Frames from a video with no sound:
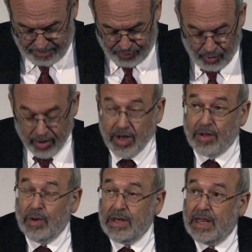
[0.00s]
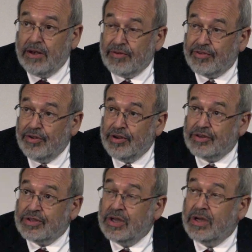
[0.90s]
Broadly, we need
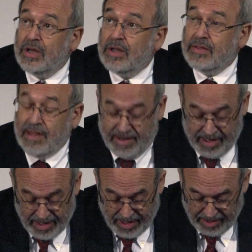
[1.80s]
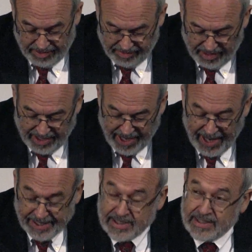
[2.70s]
research that
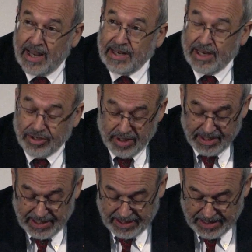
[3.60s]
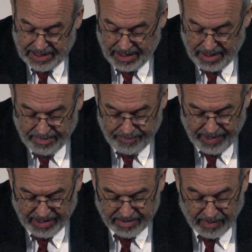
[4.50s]
enhances our national identity,
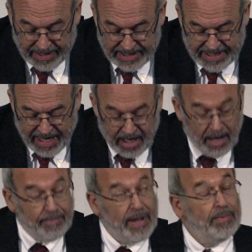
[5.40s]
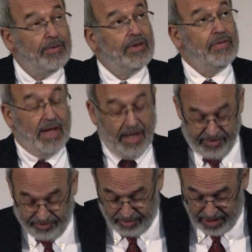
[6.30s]
be it to understand our peoples and their
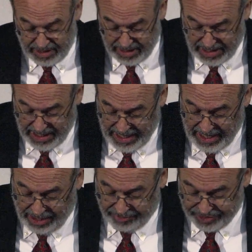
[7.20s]
history, our